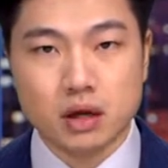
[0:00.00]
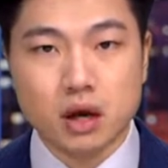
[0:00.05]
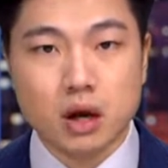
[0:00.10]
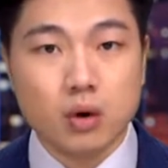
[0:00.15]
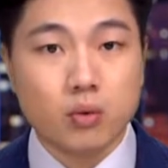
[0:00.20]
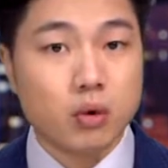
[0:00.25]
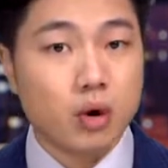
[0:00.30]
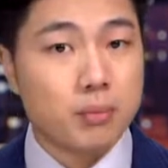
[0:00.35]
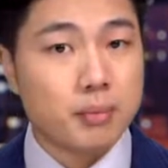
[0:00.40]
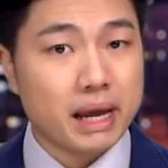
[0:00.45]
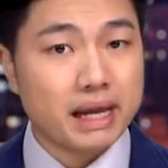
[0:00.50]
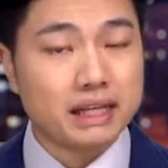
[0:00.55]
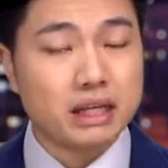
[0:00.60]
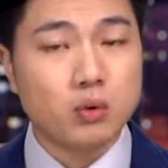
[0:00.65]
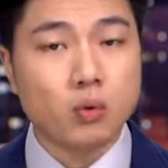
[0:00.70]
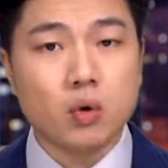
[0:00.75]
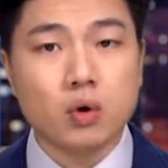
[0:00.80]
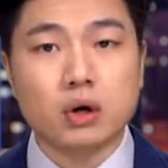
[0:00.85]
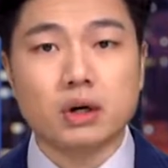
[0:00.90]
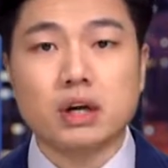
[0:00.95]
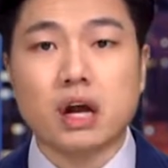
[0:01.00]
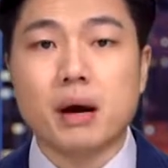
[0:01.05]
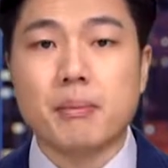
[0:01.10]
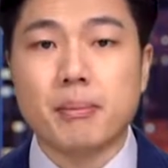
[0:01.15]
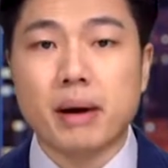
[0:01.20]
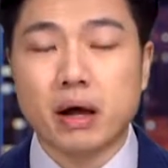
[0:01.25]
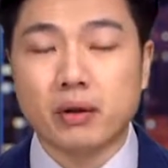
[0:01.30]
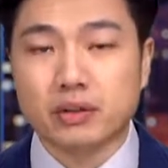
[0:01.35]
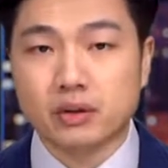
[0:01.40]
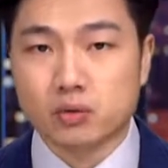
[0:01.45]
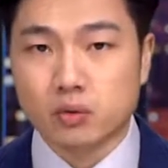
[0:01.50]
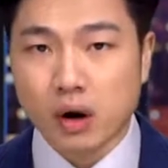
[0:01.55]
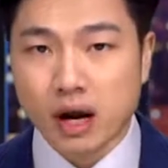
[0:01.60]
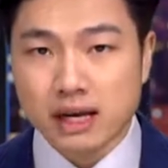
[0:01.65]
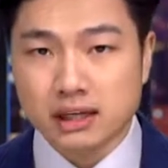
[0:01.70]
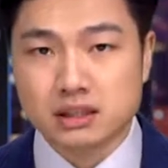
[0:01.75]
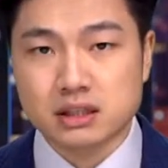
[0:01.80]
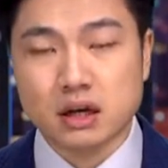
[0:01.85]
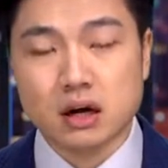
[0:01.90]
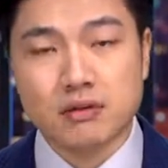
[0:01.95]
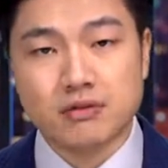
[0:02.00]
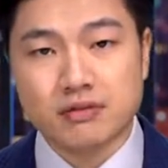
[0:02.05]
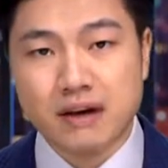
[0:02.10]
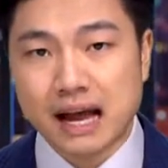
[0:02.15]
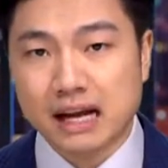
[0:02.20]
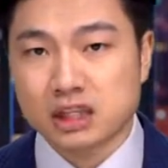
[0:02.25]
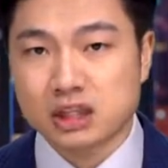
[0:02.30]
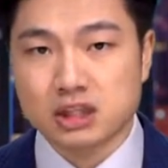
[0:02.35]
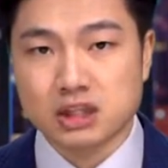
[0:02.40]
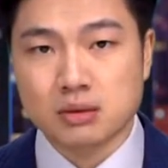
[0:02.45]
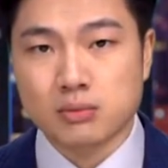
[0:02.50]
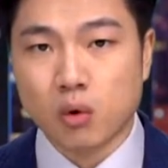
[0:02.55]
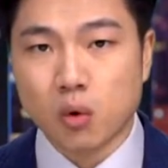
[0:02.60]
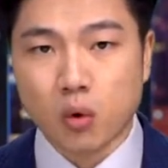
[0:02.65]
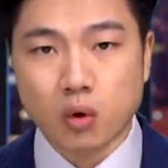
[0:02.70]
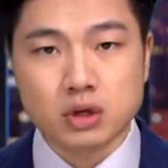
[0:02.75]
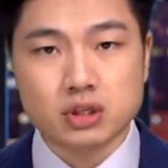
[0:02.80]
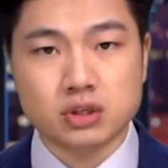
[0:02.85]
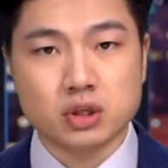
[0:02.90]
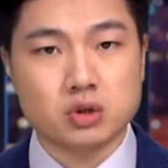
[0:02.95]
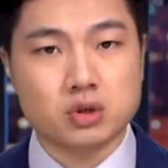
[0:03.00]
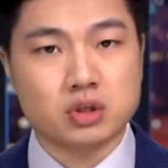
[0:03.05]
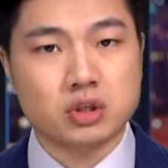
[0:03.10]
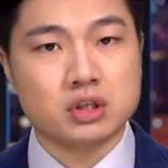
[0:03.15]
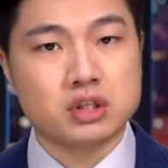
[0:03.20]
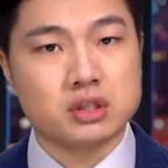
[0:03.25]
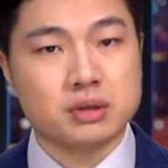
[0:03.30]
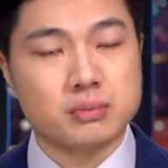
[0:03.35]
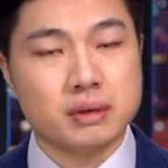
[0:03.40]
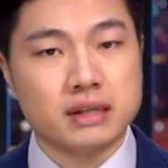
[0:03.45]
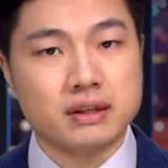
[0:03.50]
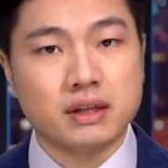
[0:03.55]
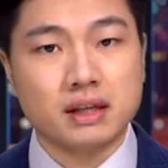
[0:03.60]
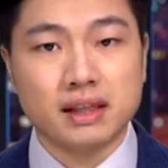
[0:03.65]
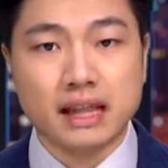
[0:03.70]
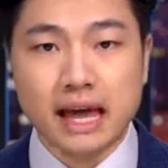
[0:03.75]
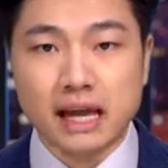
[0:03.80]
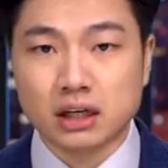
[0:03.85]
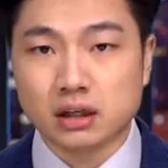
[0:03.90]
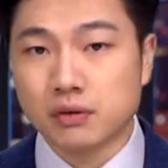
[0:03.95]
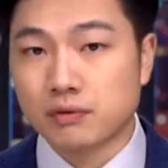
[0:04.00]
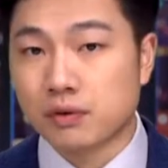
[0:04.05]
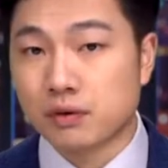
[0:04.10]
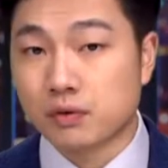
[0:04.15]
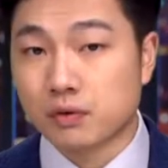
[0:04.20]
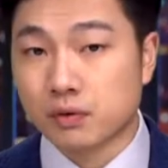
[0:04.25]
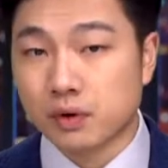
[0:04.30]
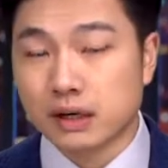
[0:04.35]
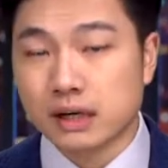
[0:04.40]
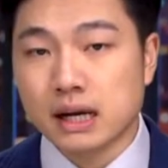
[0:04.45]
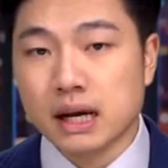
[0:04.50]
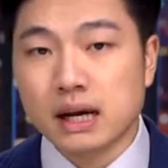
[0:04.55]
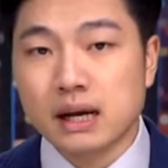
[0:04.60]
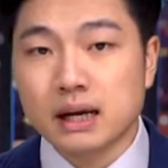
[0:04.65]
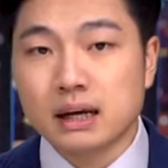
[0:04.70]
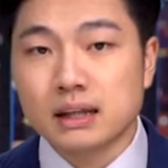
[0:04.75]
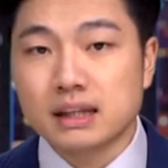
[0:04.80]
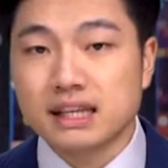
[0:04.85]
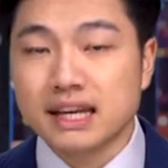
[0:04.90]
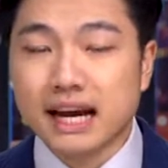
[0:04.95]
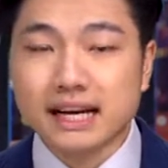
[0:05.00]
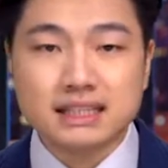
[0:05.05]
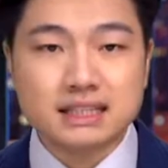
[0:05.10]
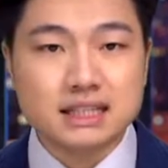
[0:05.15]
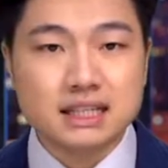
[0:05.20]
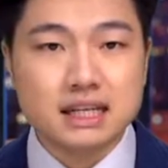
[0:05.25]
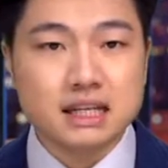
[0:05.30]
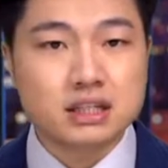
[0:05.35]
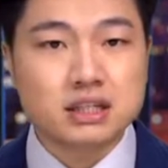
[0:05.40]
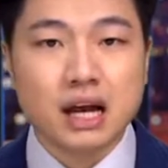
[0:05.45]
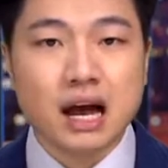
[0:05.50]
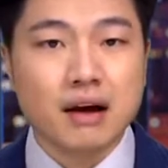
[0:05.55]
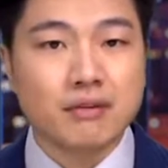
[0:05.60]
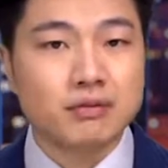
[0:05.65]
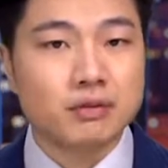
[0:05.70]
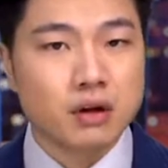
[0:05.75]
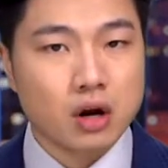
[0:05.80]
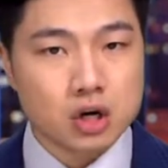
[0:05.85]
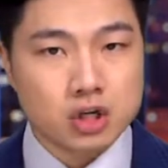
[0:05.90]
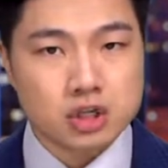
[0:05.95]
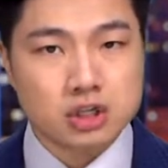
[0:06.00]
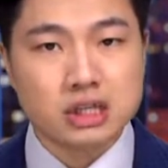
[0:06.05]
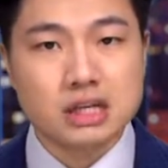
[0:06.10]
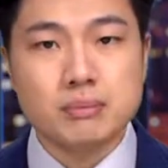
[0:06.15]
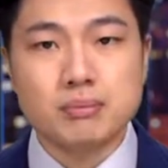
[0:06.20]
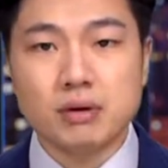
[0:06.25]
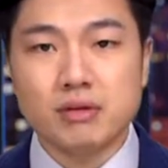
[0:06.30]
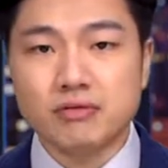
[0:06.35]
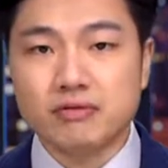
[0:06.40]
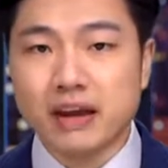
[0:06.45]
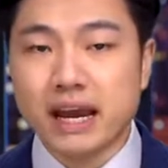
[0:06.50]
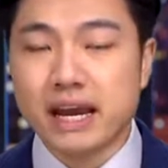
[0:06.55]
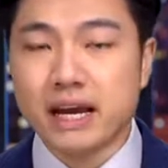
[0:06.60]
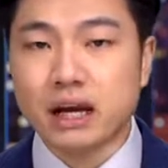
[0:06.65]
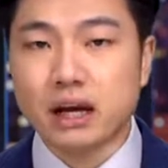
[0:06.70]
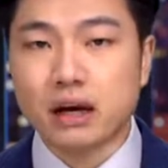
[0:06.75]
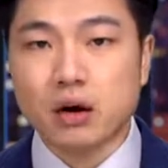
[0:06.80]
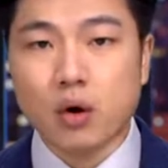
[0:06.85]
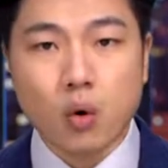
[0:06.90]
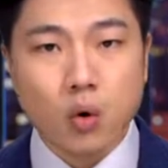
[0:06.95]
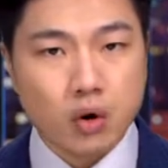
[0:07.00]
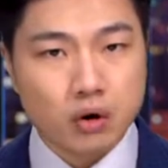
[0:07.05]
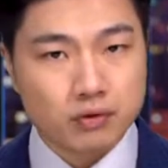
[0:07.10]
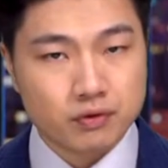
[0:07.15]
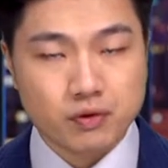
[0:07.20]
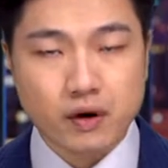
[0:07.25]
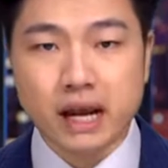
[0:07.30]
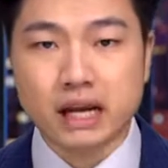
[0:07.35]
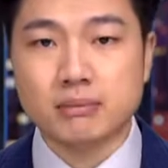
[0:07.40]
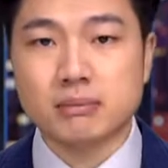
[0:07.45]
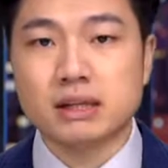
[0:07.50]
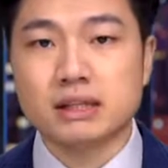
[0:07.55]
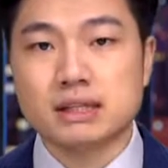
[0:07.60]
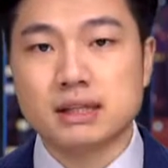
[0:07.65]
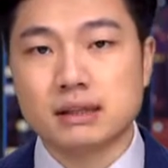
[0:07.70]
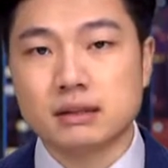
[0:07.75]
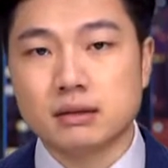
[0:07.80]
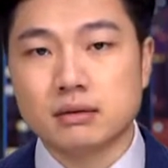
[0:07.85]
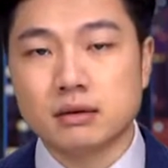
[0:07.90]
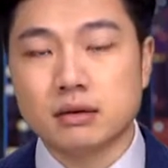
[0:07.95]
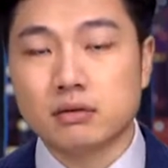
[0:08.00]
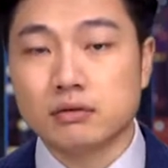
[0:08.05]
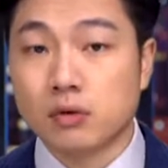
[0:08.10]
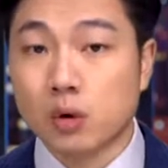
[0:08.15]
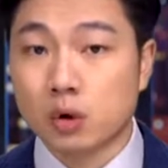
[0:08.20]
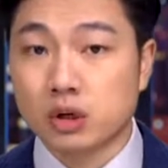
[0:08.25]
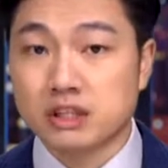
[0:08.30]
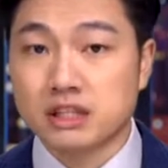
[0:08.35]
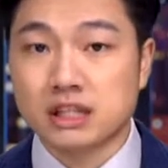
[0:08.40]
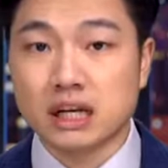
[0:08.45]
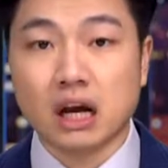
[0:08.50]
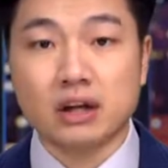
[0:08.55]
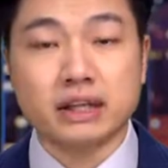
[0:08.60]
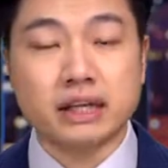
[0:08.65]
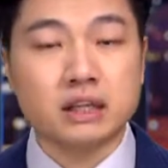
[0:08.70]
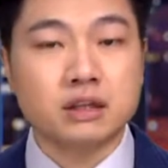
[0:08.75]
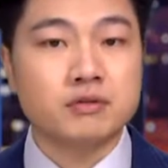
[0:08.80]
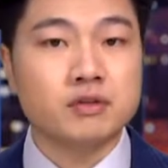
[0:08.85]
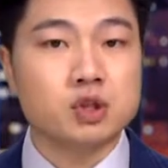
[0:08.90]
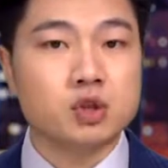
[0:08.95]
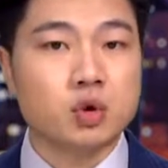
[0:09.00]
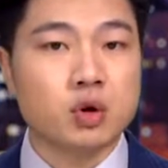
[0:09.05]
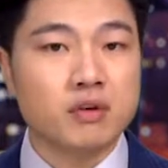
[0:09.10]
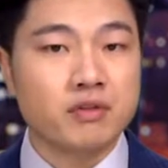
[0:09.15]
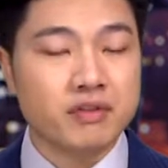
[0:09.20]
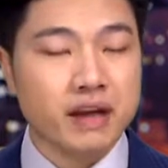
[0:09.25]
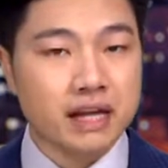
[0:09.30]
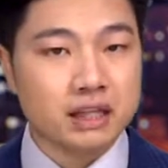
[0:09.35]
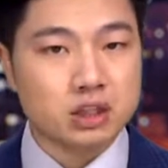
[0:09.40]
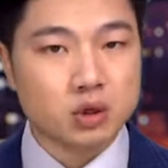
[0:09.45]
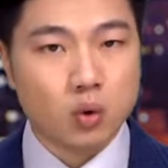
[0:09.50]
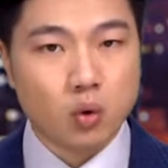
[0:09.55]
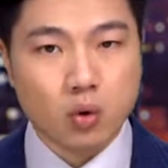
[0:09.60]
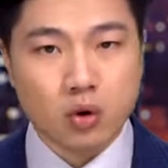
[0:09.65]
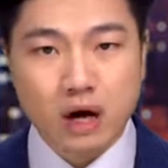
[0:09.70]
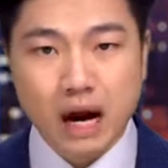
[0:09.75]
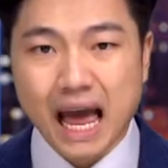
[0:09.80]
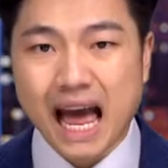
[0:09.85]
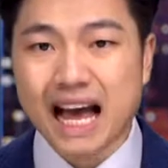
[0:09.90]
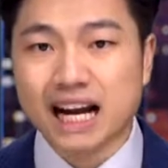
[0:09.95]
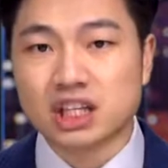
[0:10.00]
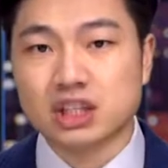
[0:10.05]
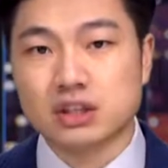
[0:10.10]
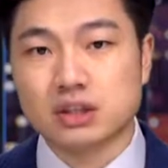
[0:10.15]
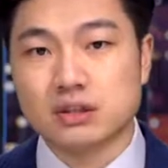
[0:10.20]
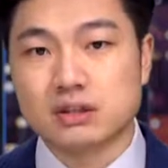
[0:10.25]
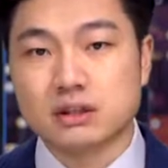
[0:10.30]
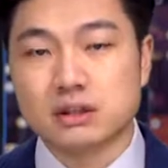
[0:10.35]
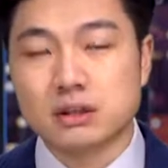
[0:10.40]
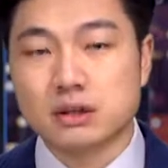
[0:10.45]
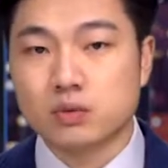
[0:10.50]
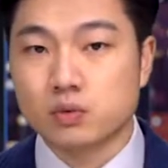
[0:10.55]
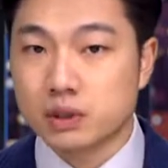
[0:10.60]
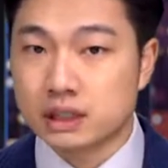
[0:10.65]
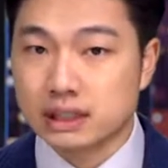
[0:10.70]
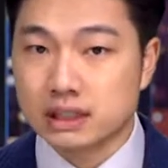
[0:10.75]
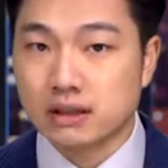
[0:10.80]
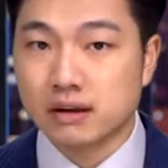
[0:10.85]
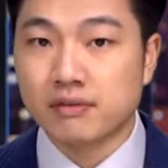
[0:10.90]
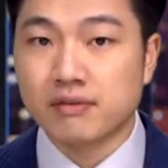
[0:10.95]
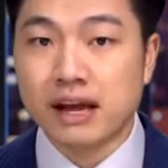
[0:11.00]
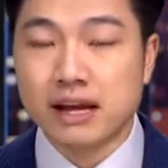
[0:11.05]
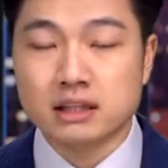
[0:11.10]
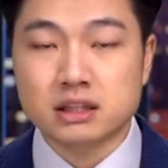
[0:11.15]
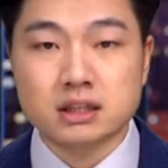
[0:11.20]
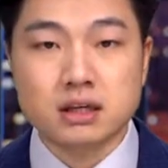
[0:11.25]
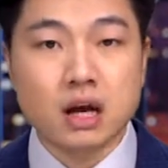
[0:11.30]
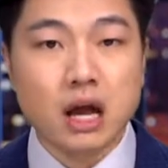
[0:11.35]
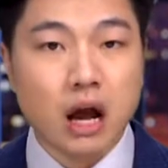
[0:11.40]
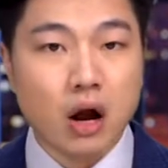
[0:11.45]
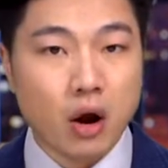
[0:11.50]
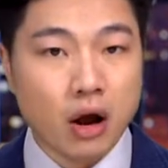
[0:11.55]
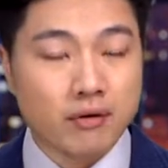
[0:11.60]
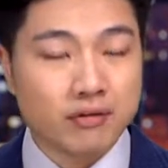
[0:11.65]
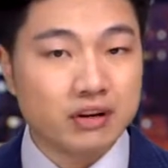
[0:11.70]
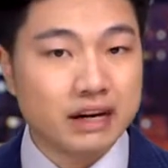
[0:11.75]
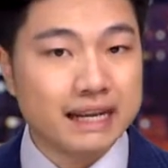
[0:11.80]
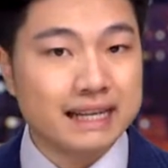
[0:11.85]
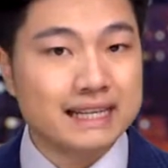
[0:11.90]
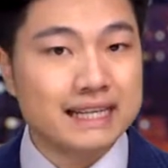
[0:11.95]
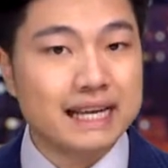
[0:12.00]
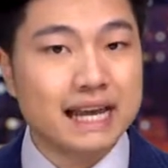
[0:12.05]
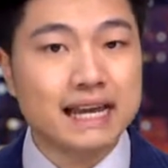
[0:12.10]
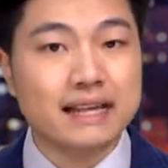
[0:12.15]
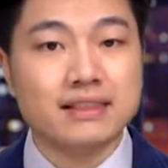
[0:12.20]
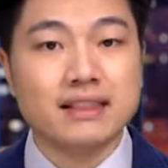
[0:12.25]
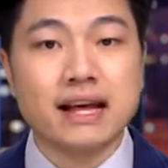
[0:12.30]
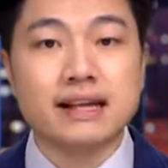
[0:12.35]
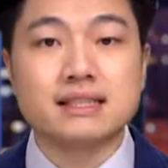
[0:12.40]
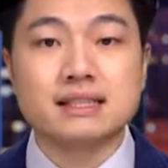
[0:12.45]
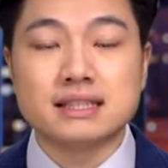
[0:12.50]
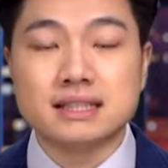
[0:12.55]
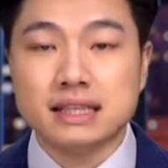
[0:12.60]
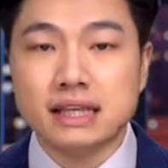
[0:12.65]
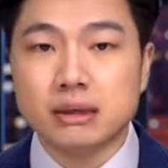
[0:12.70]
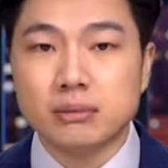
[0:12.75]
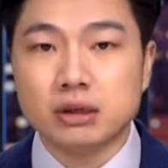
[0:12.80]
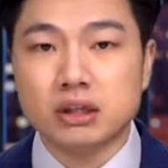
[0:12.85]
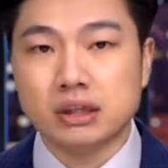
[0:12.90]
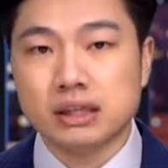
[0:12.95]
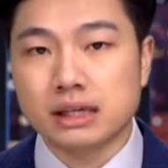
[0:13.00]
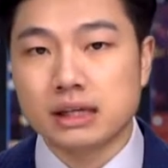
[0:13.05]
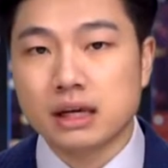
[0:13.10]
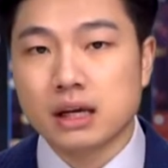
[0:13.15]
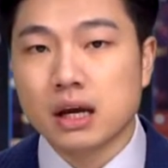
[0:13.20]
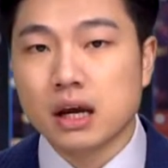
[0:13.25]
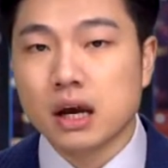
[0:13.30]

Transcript: While many warned about the rise of fascism or socialism in the land of the free, the ideas have largely been vague or fragmented, focusing on individual events or actors. Recent events, however, indicate that seemingly